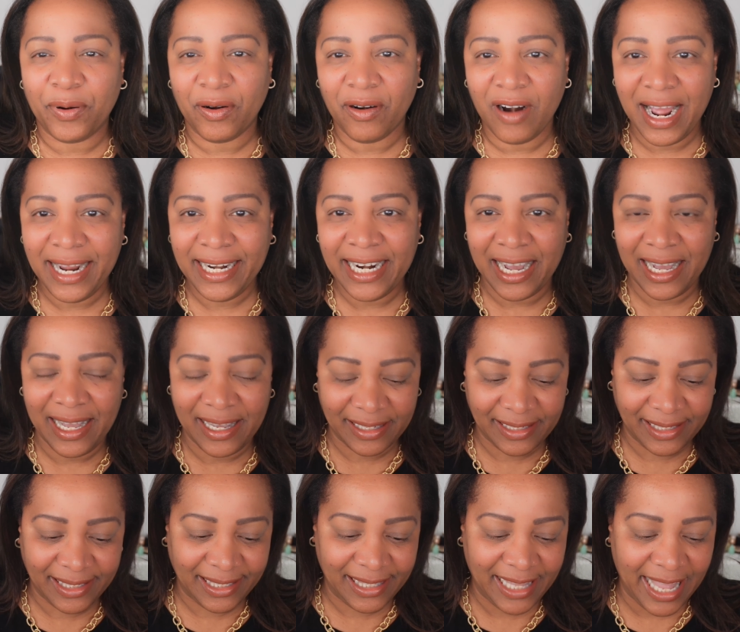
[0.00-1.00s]

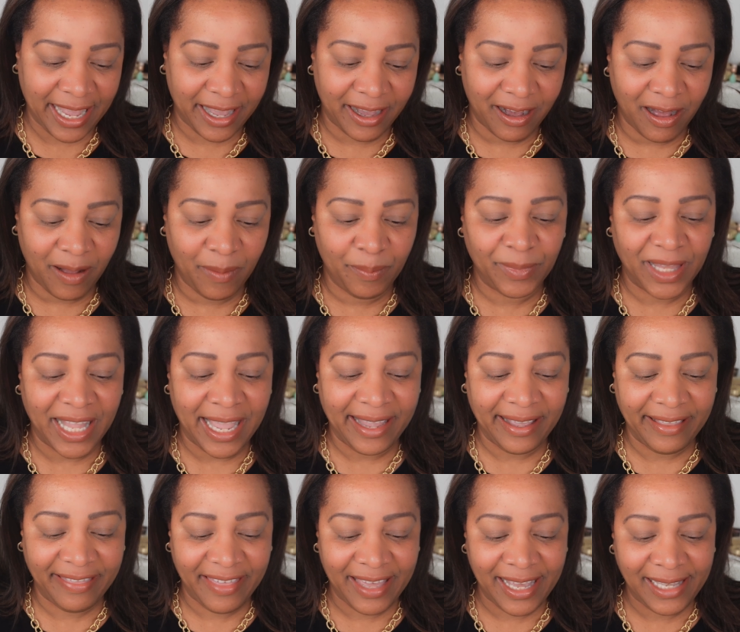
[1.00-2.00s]
products, they come
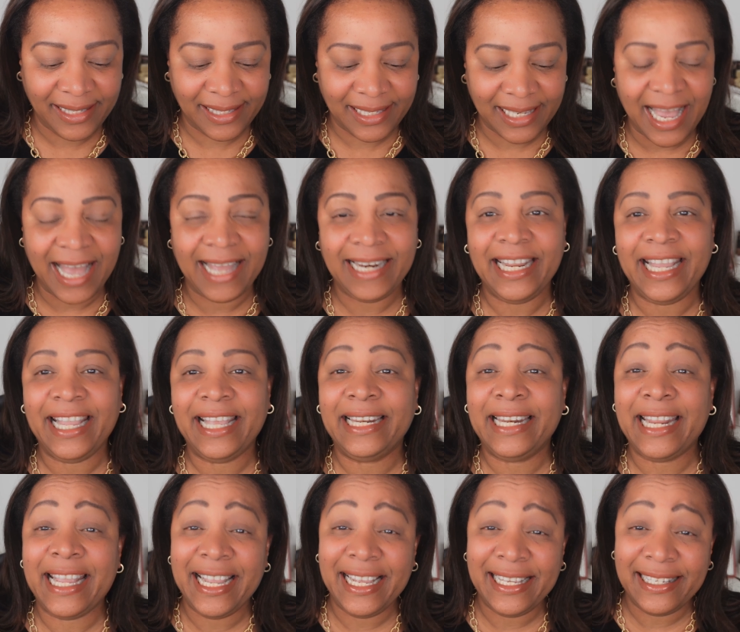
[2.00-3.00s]
like this and
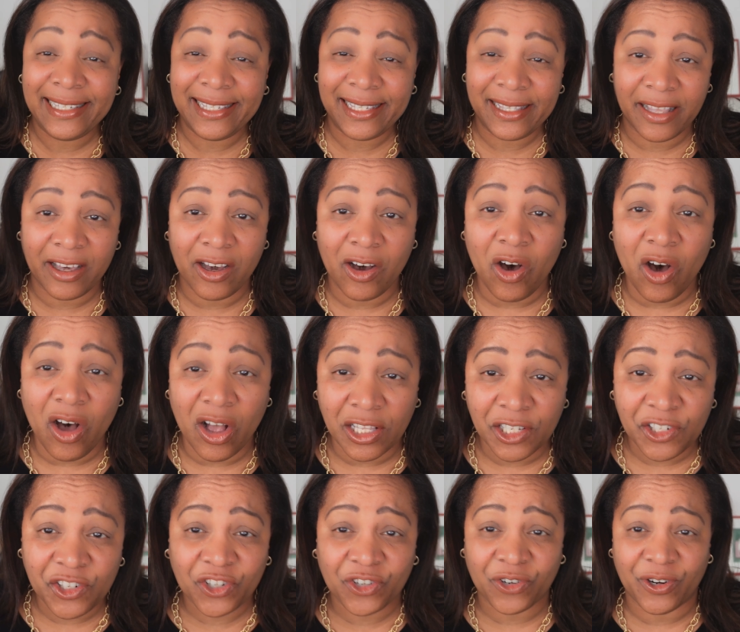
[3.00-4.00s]
it is the
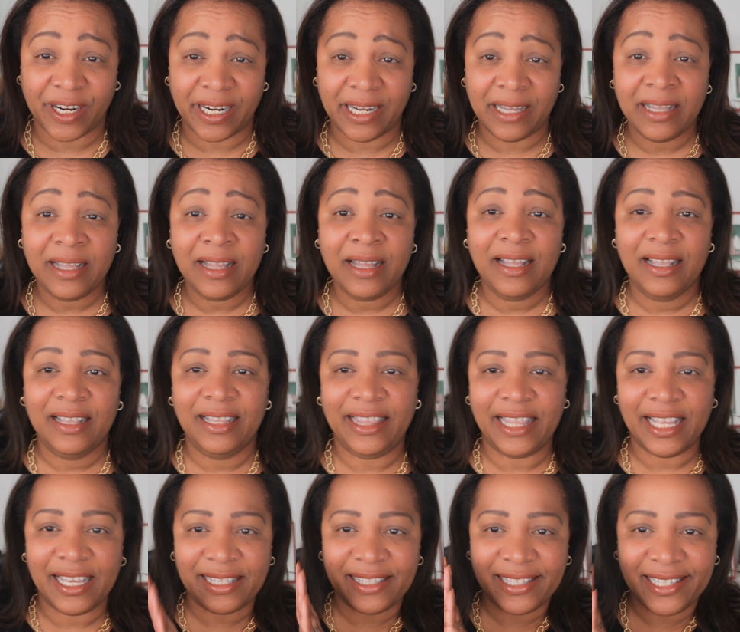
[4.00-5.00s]
Ultra
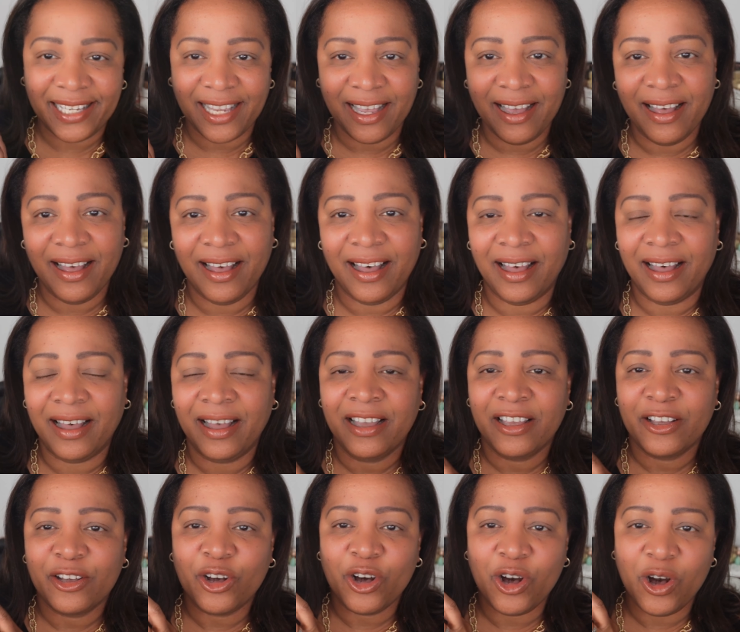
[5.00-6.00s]
Le Teint
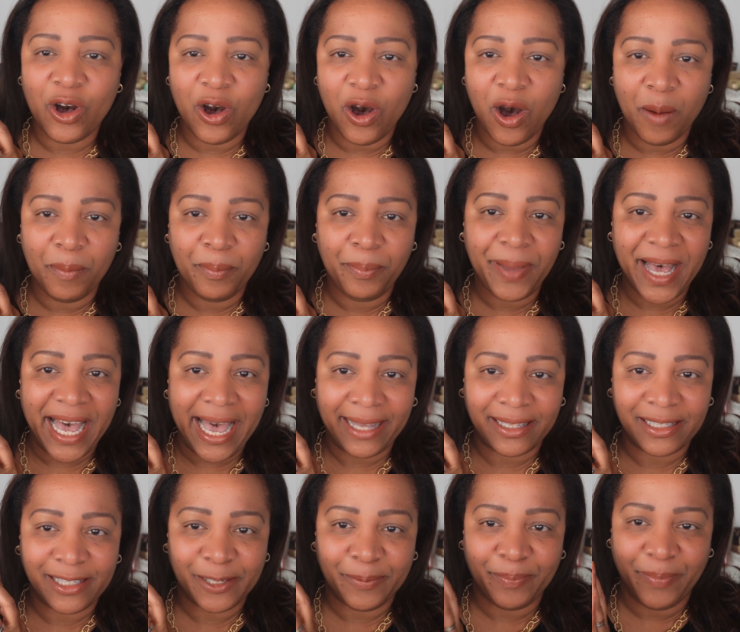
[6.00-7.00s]

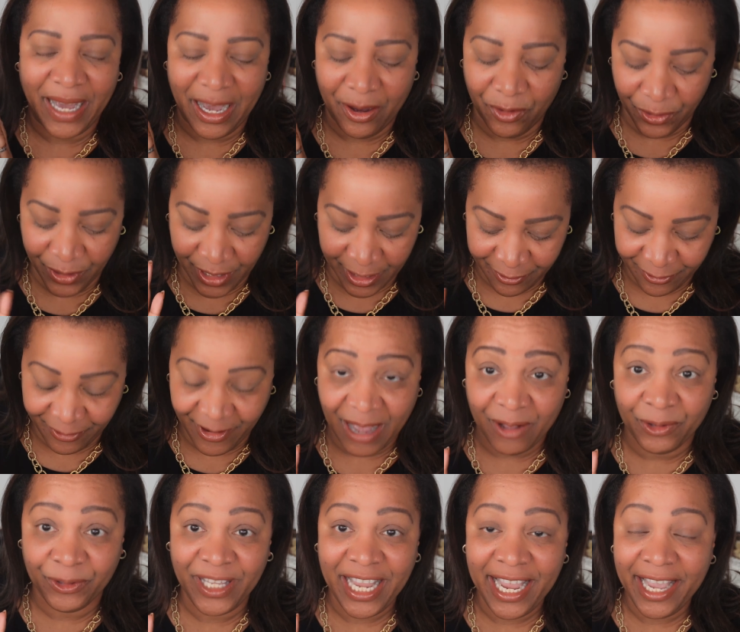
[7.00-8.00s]
Compact Powder
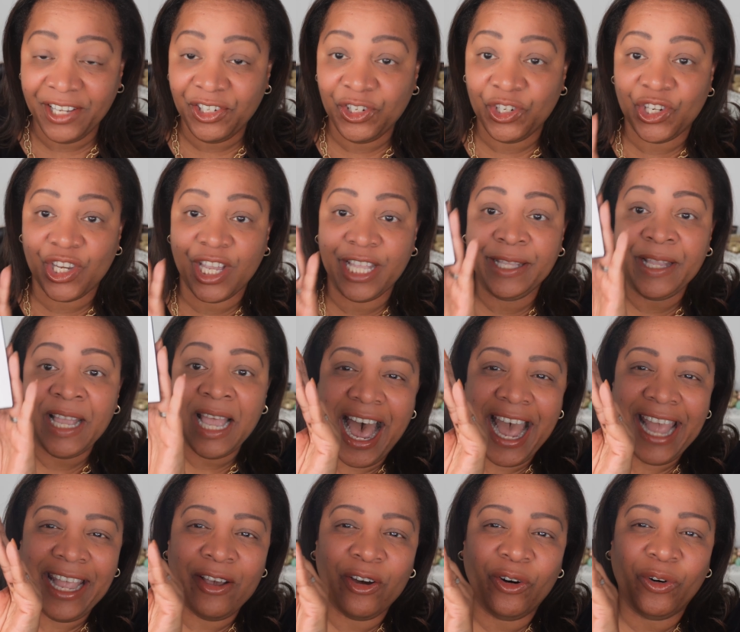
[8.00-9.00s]
Foundation.
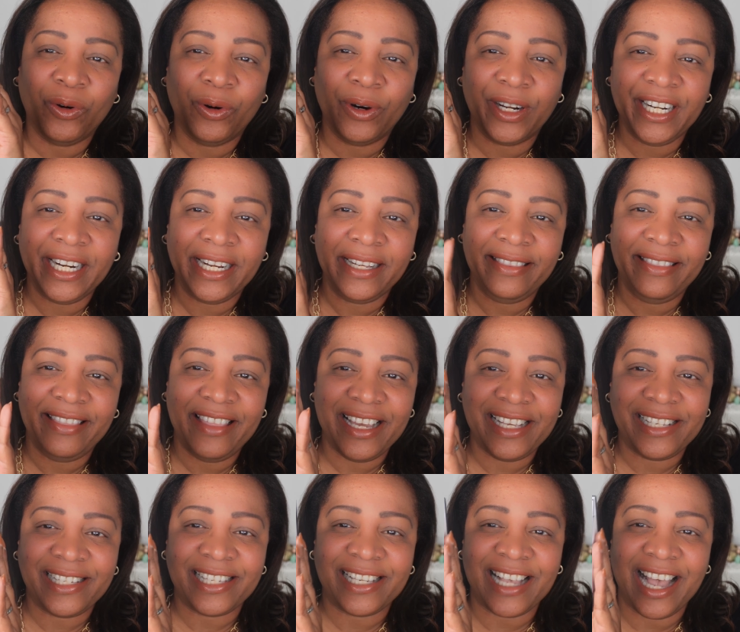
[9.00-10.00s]
I ordered
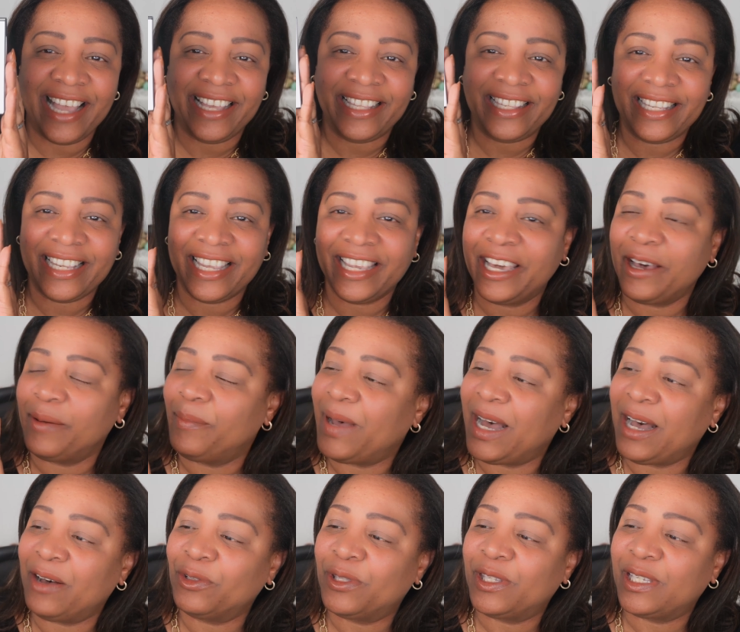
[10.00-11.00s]
this, I think
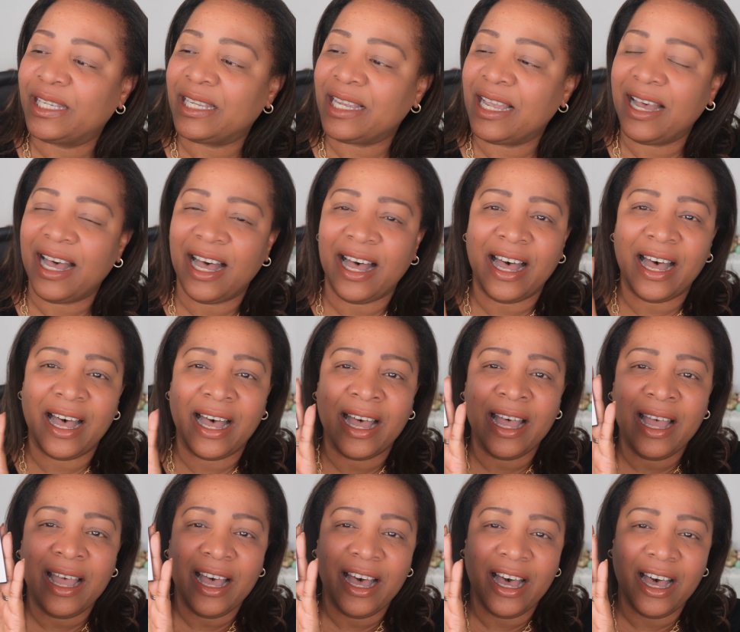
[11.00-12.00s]
about uh,
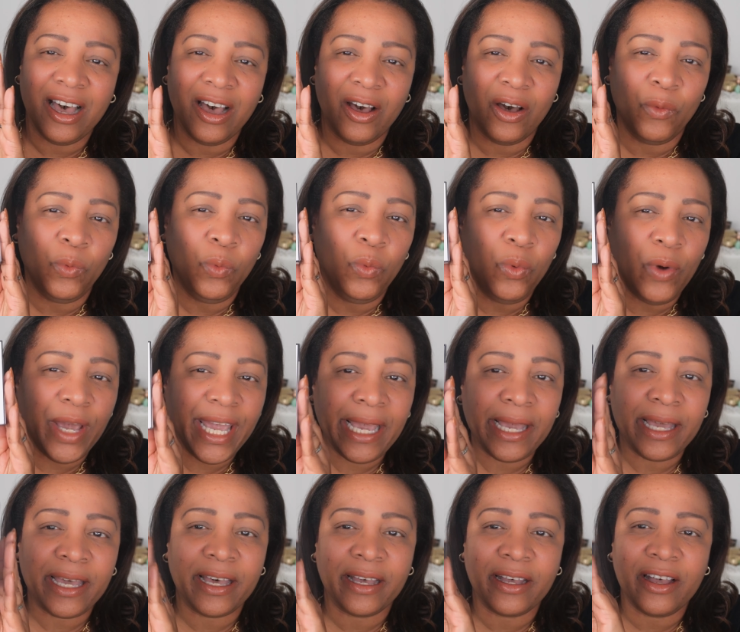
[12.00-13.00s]
a
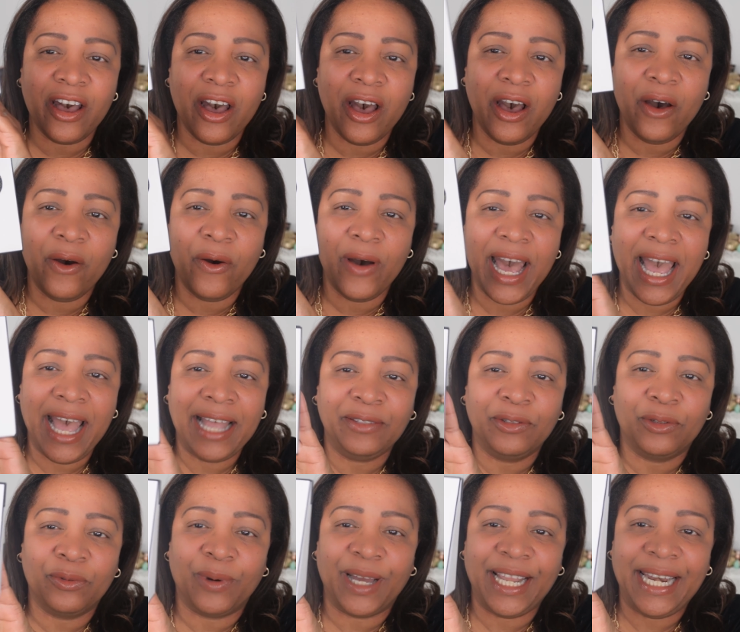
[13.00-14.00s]
week ago
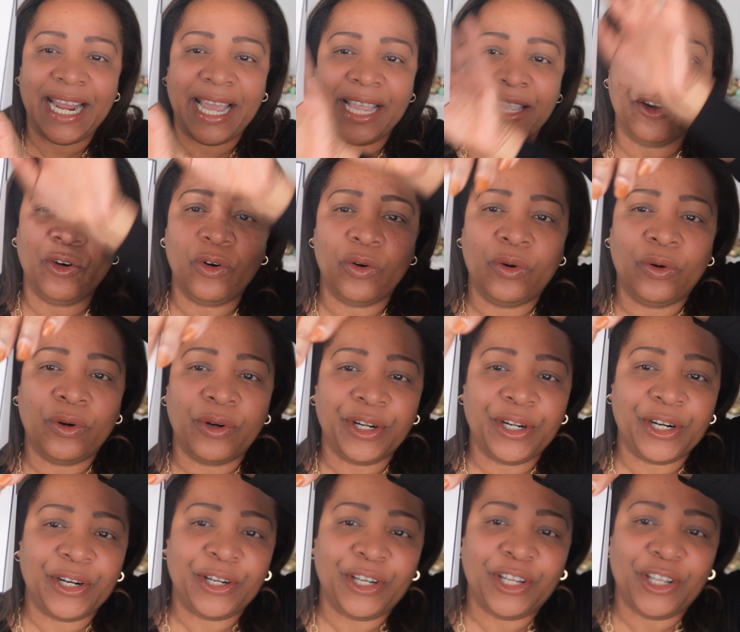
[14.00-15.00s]
and when I
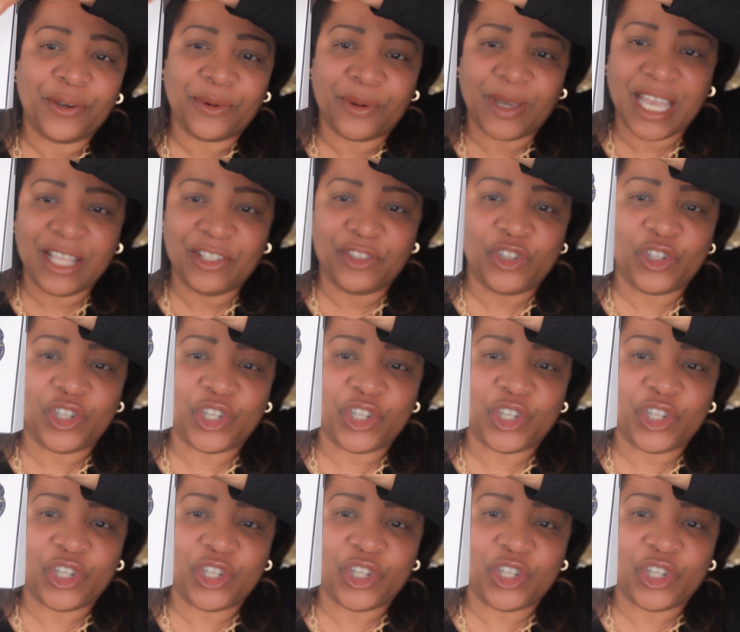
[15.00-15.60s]
ordered you can